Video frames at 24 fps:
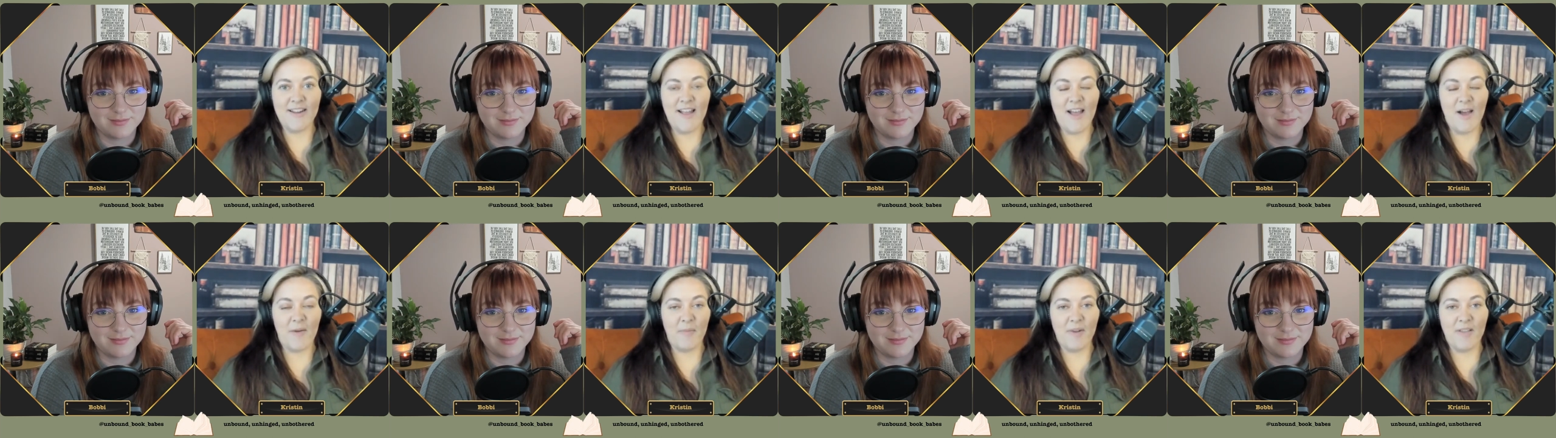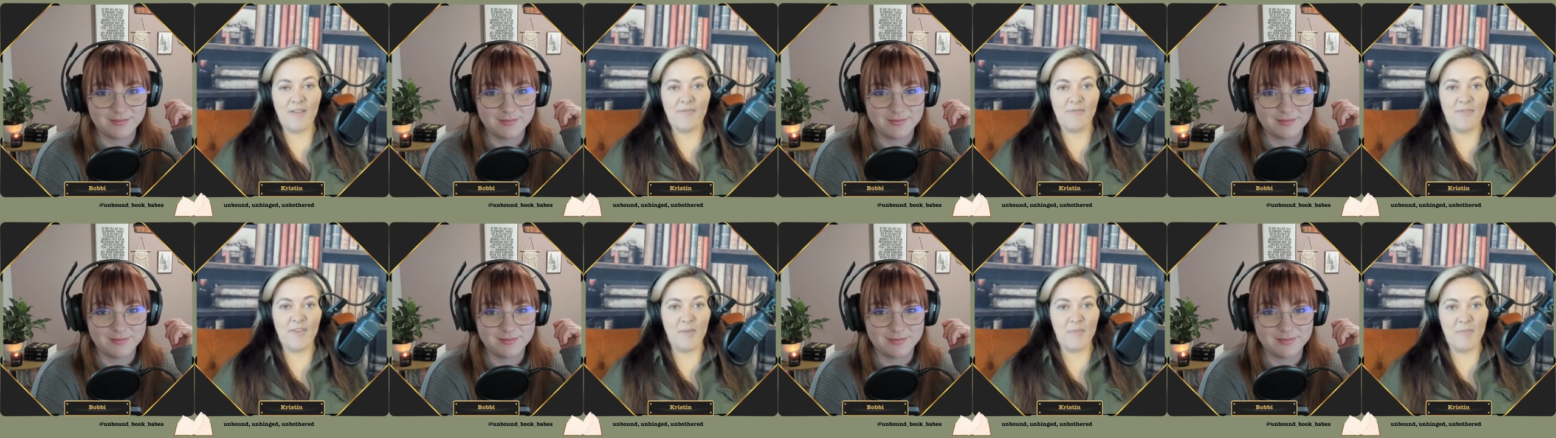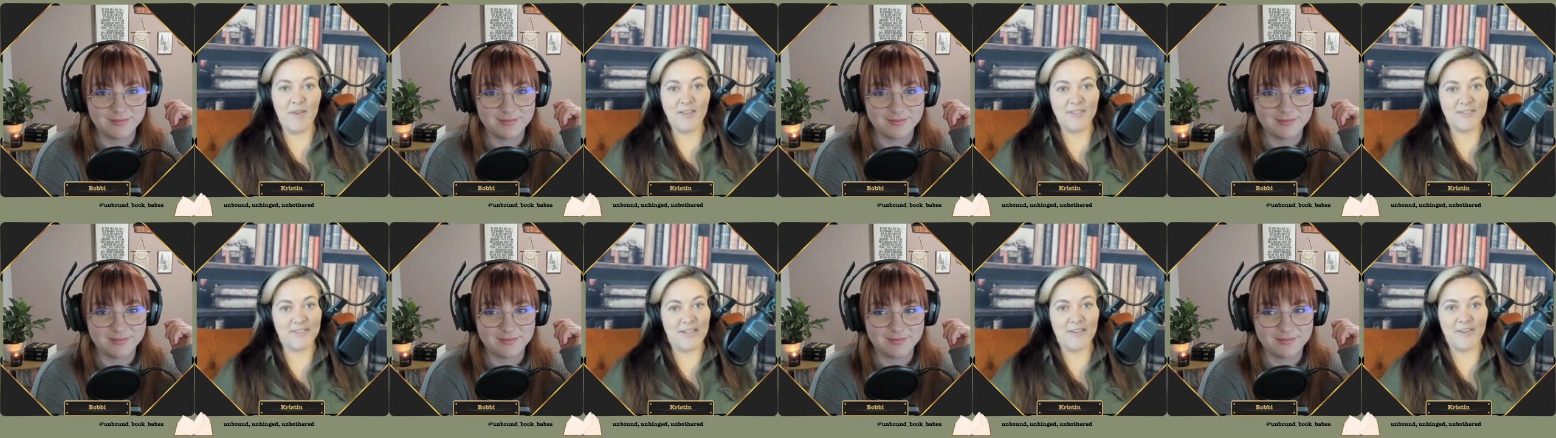Speaker 1: How many
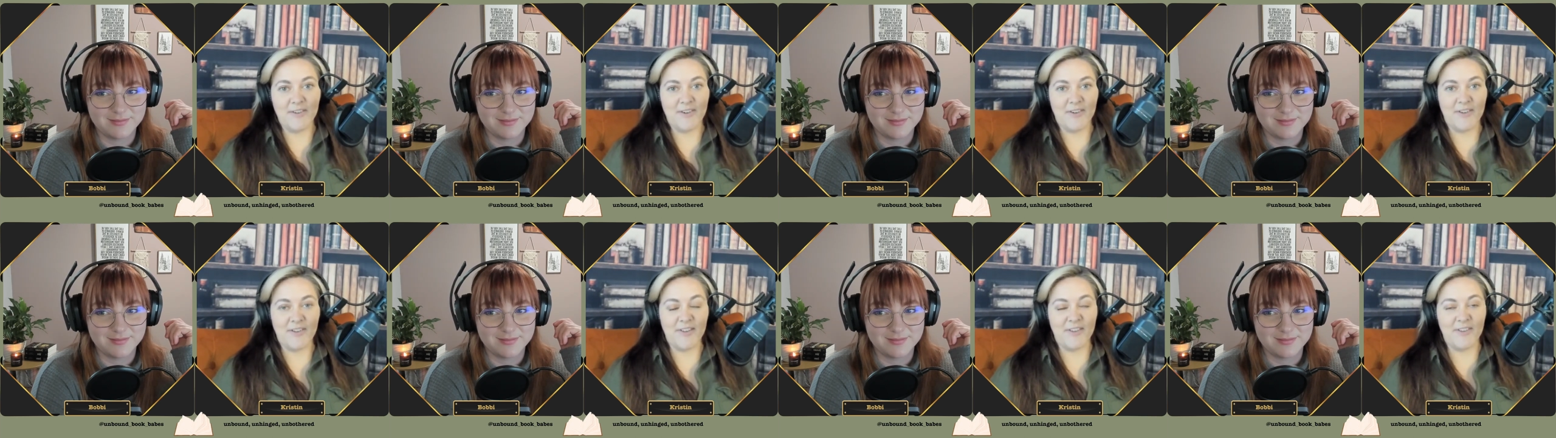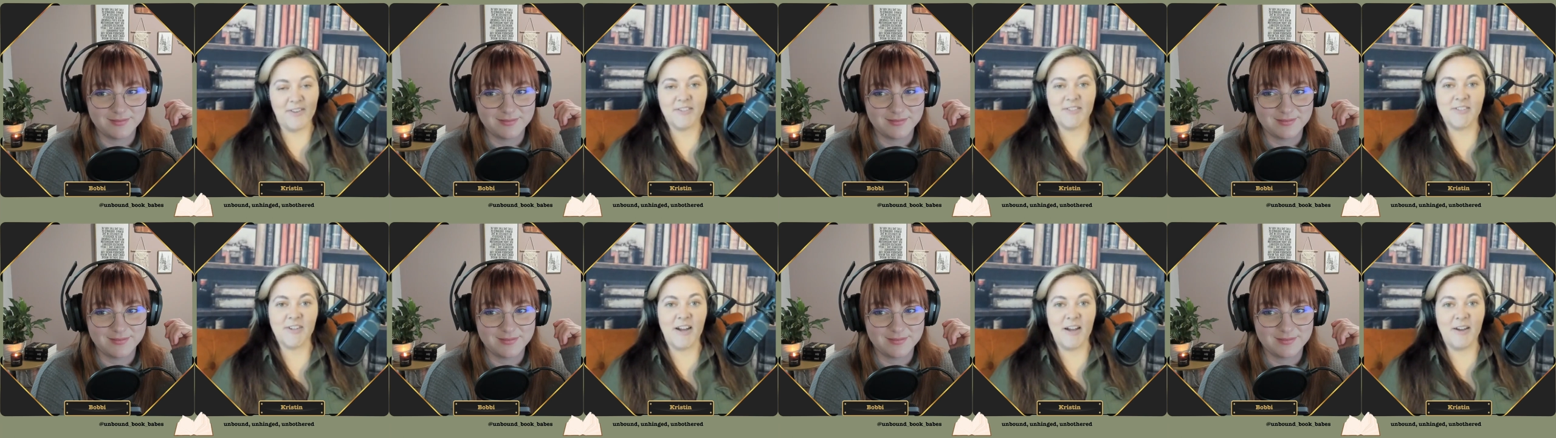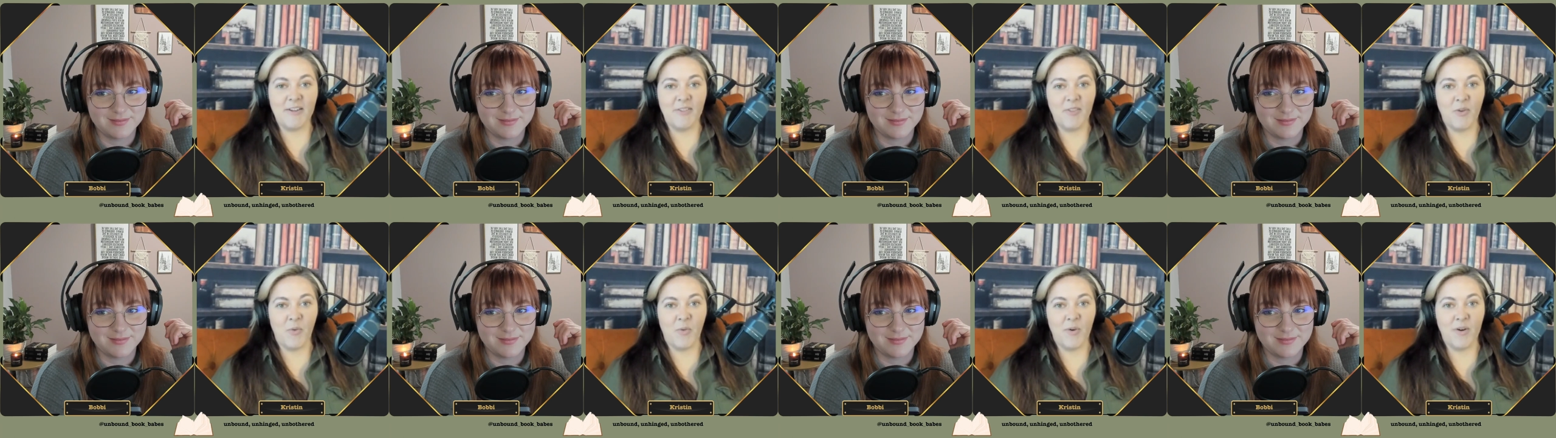female serial killers are out
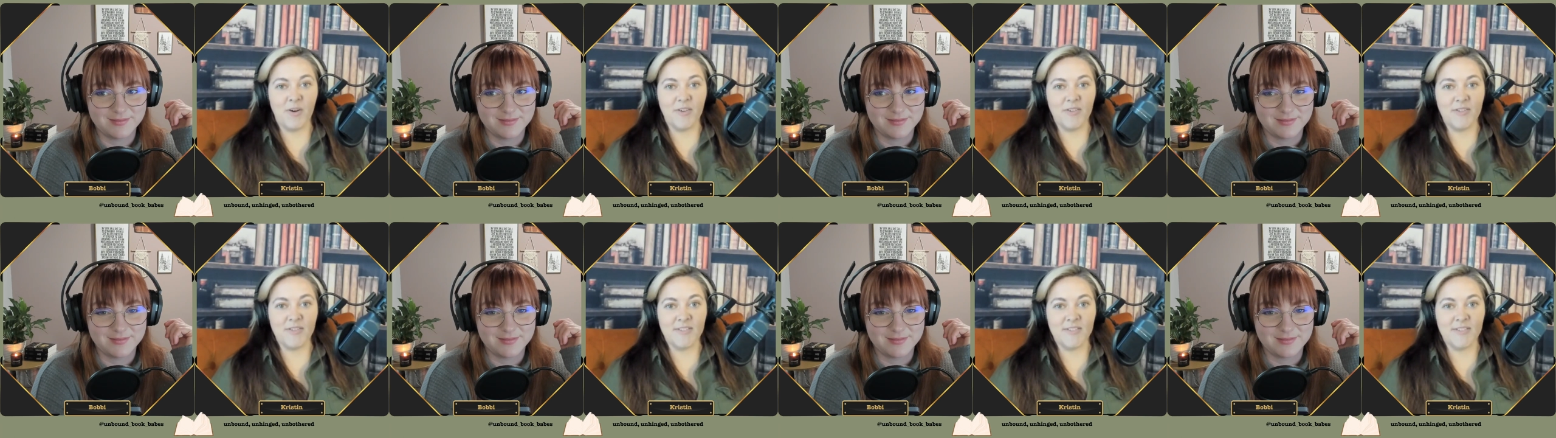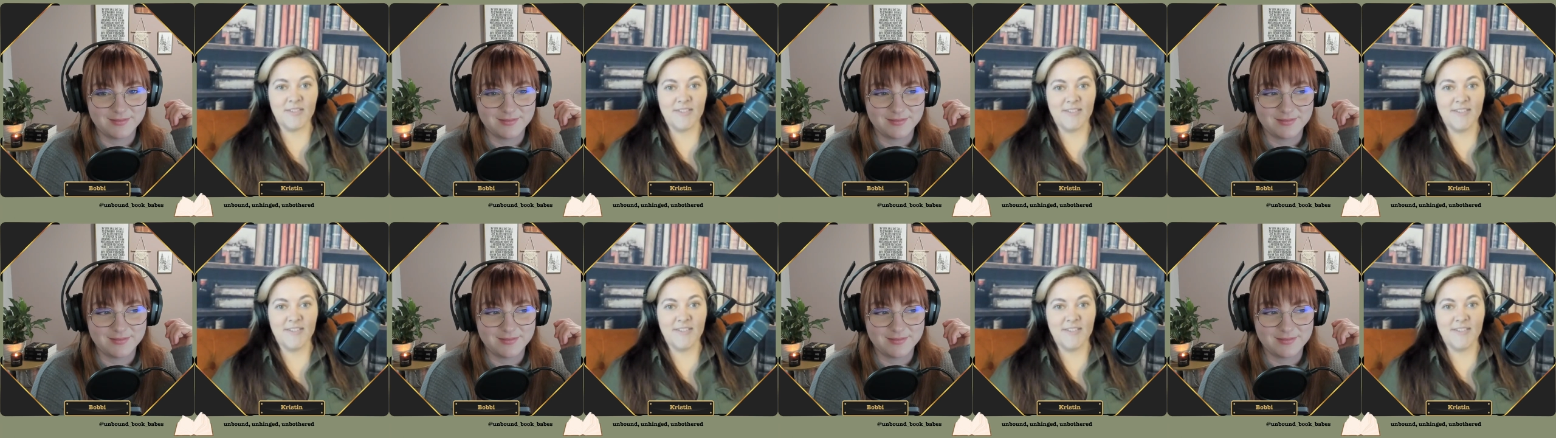in the world?